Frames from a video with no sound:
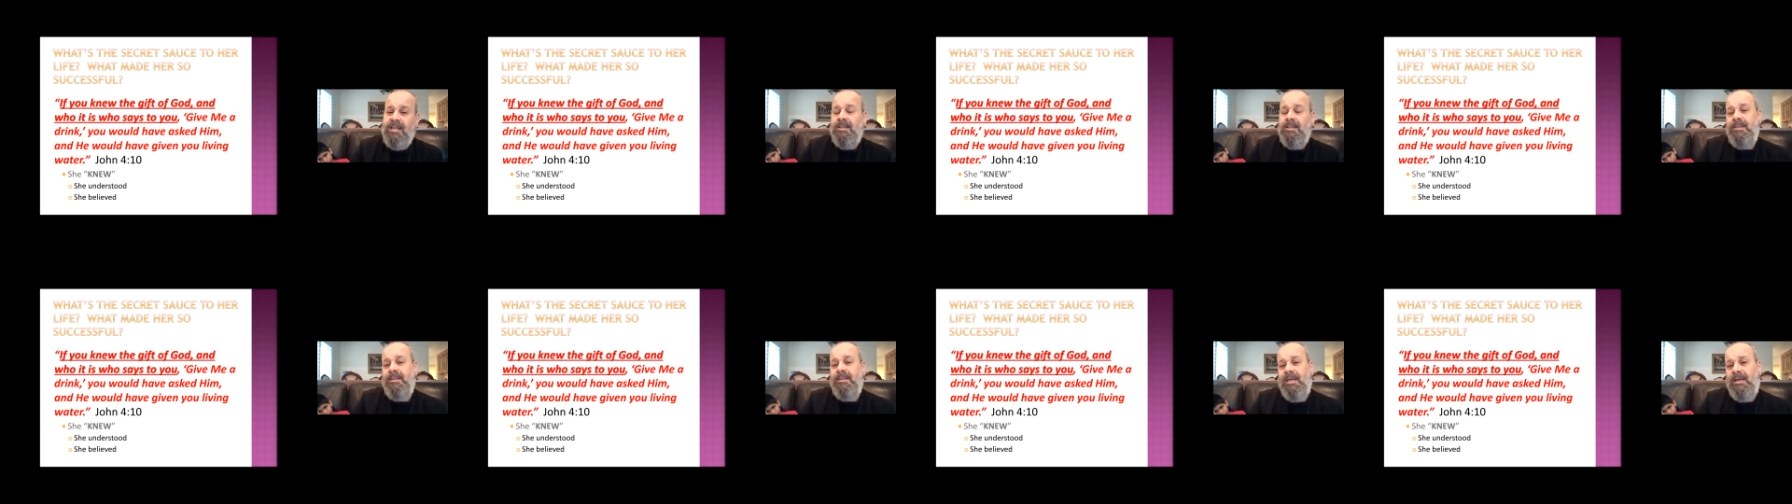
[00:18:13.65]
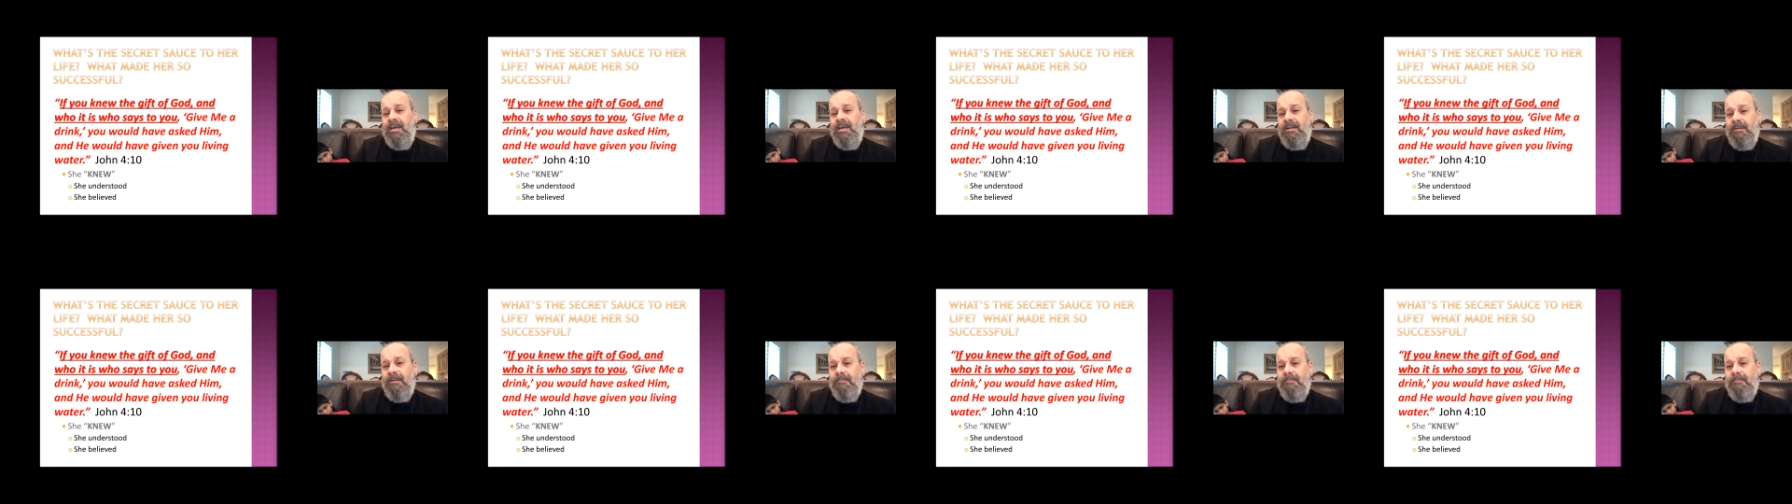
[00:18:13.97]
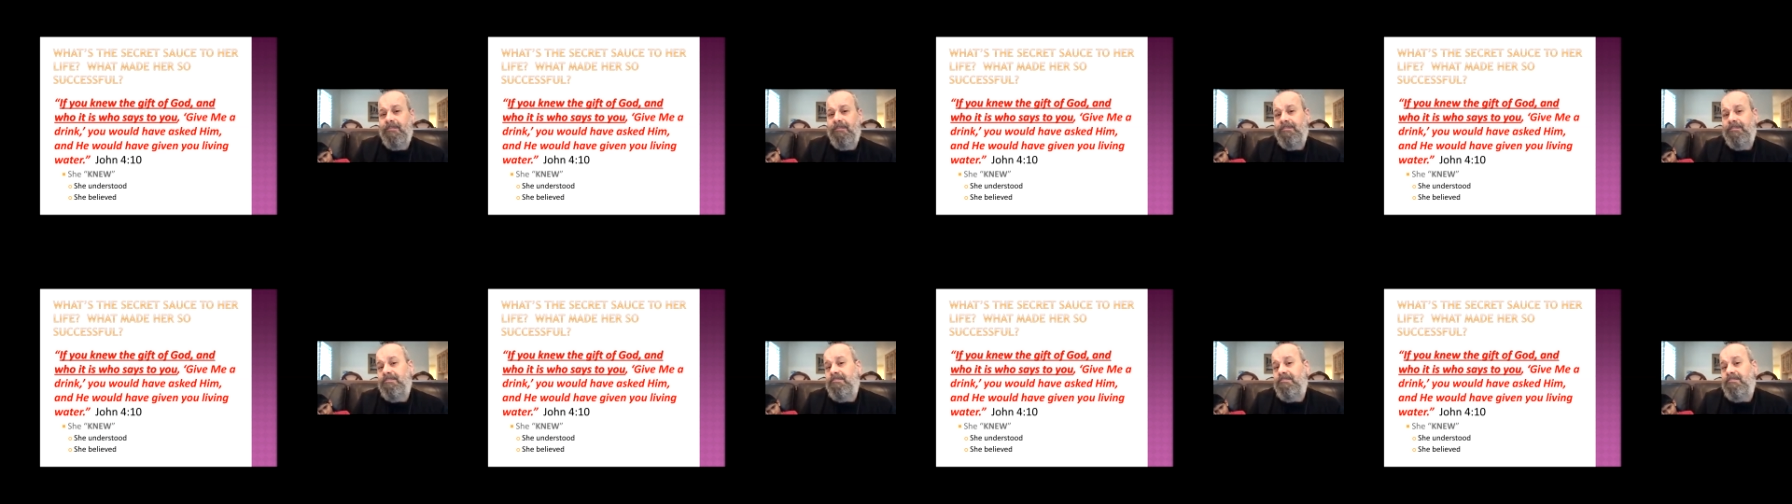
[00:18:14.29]
then
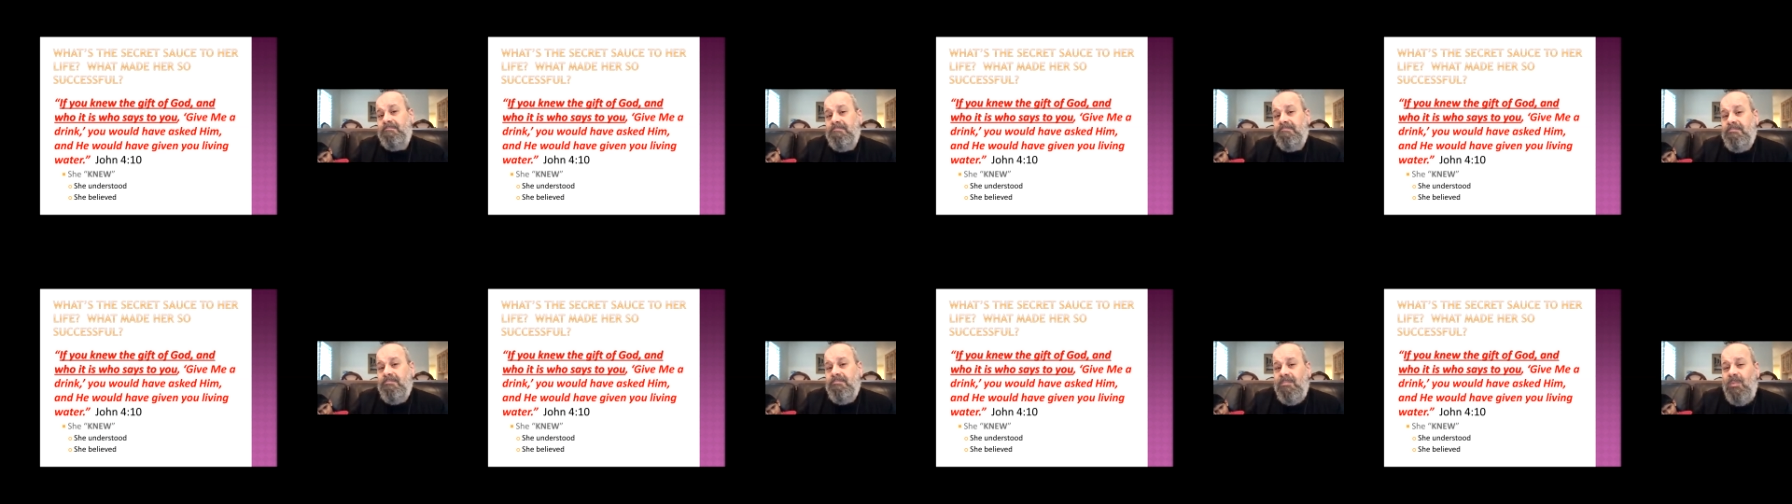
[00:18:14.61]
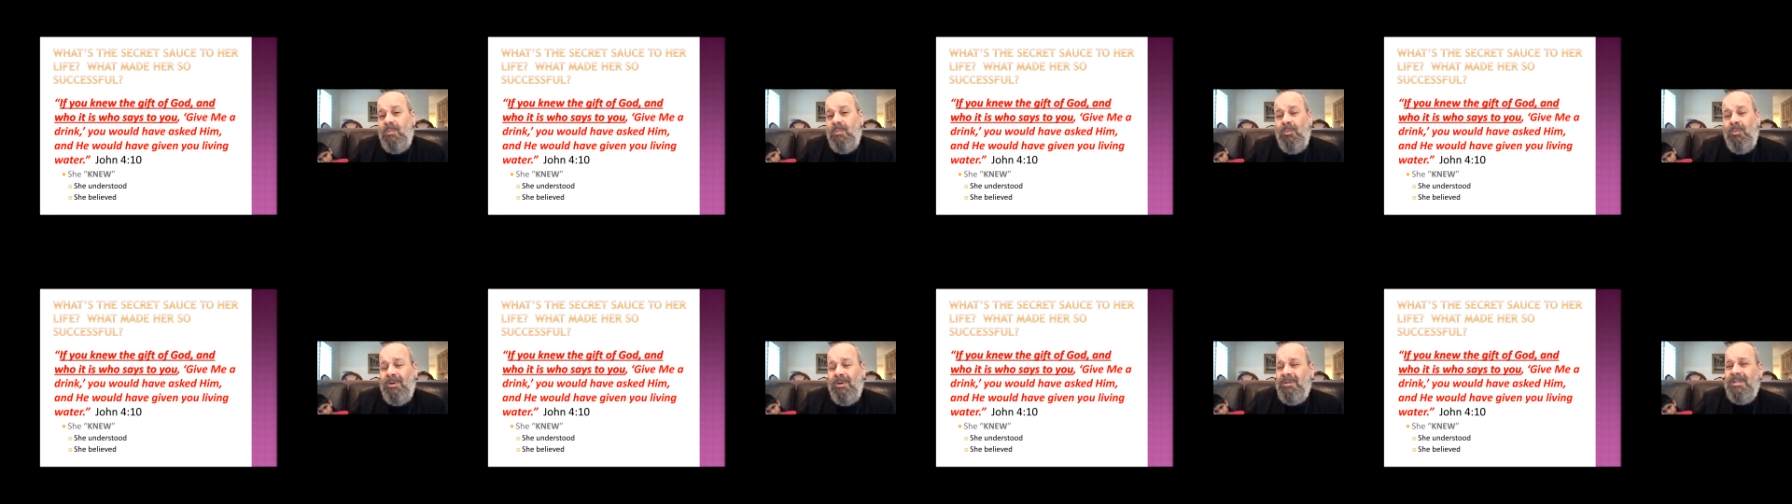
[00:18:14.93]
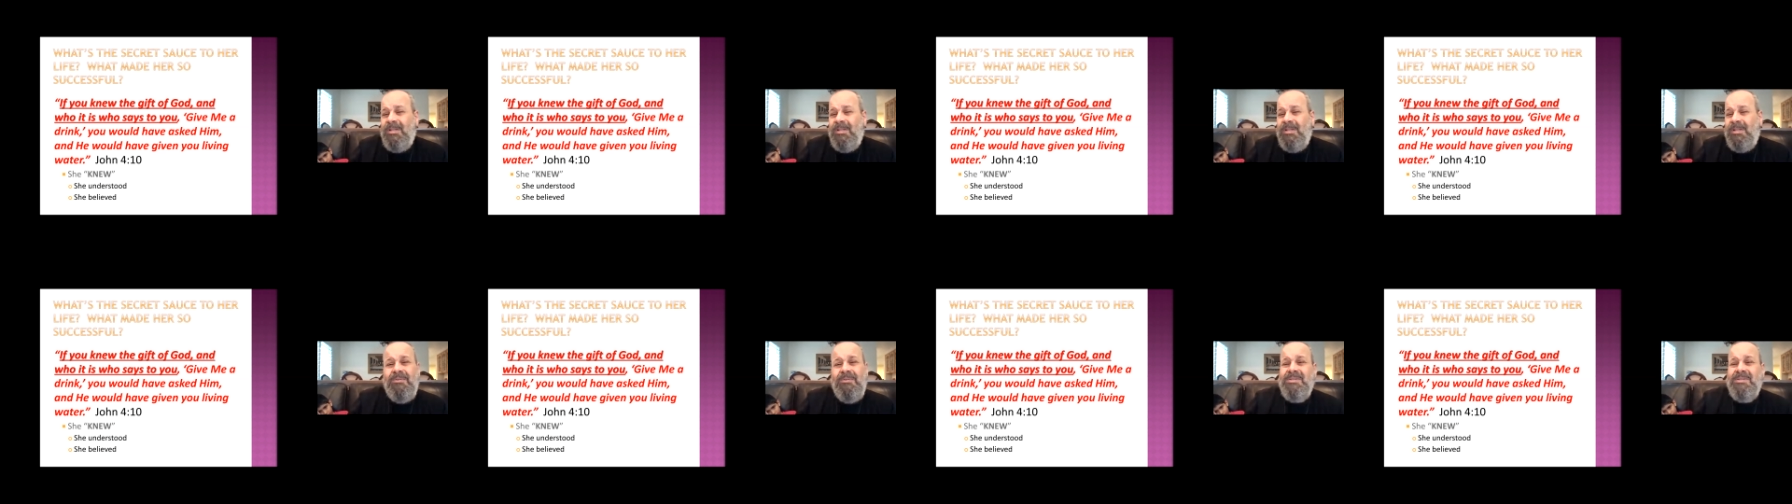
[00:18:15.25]
what
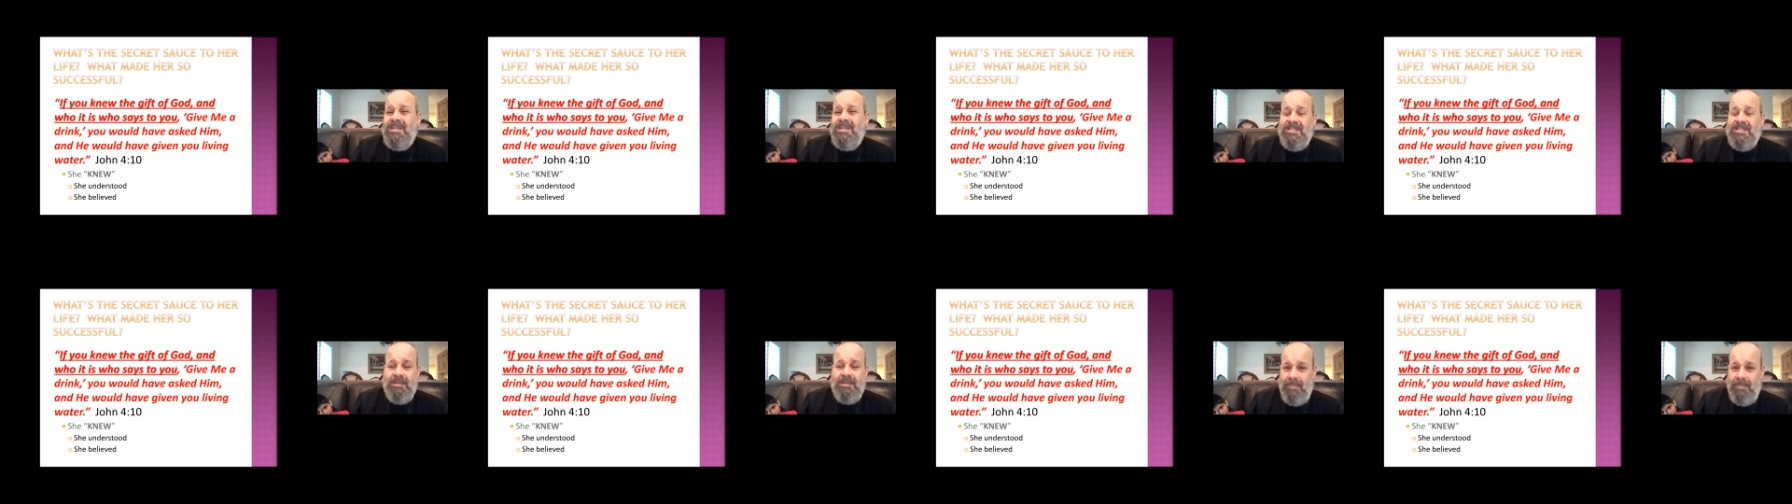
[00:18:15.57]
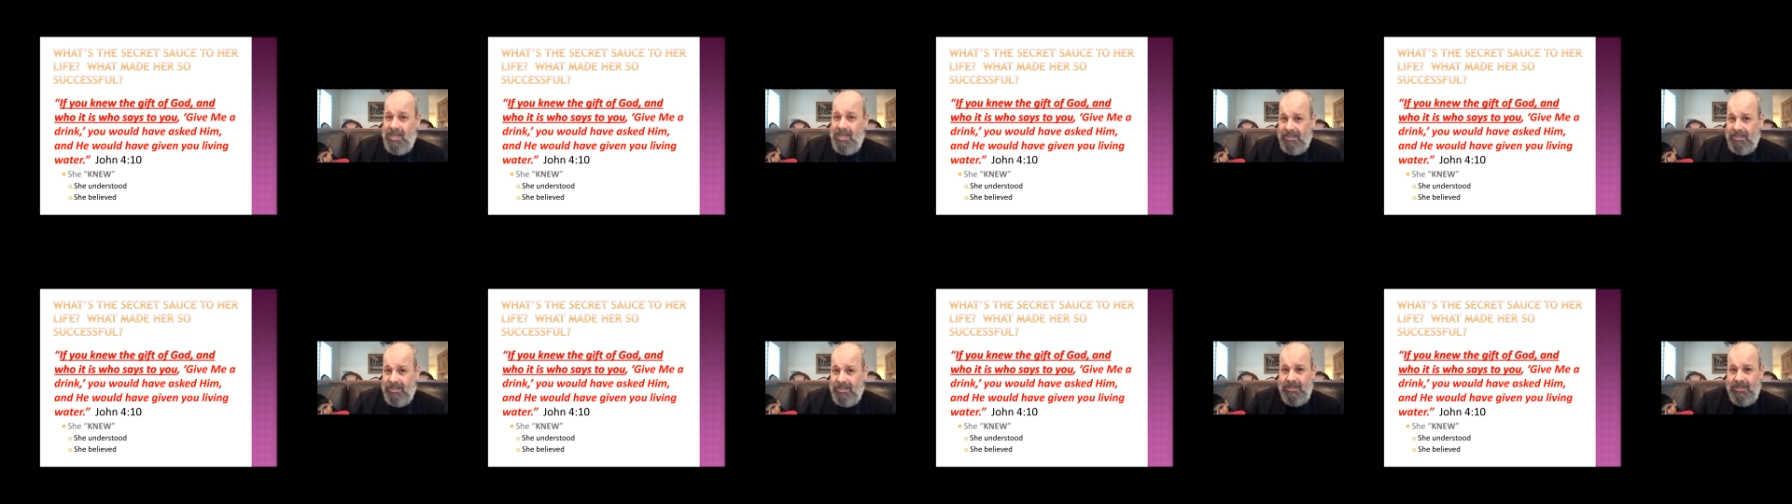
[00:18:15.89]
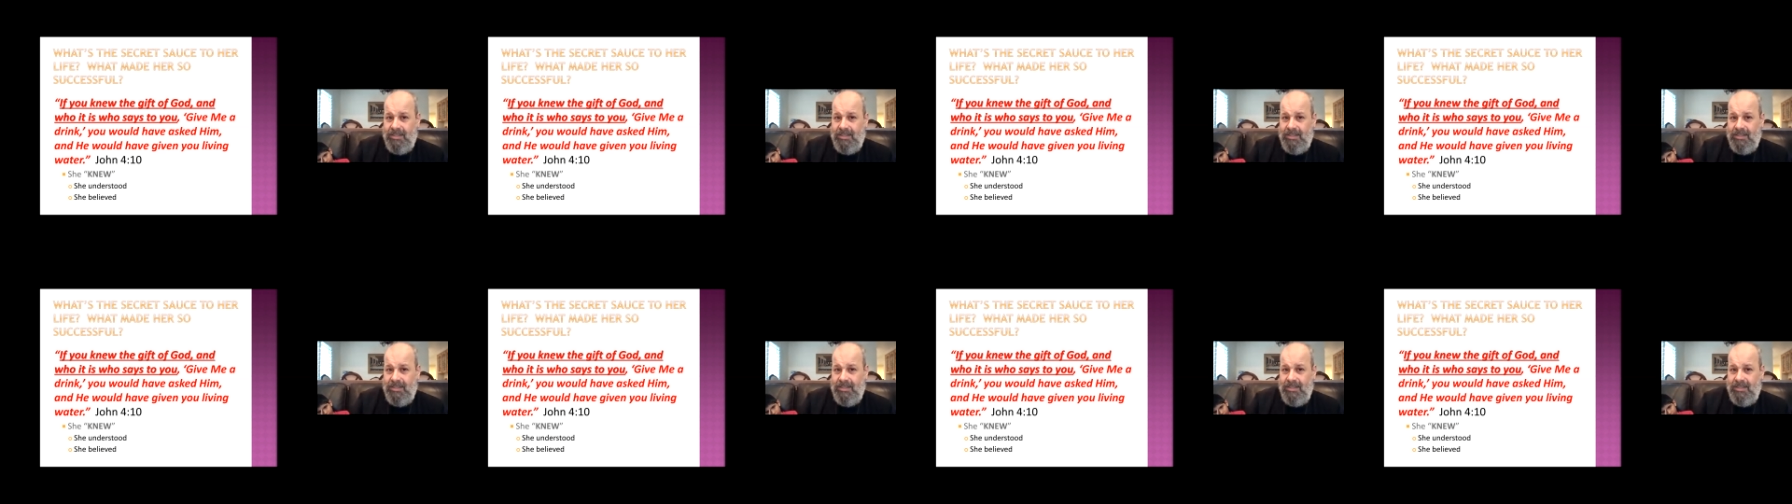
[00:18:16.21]
difference does it make?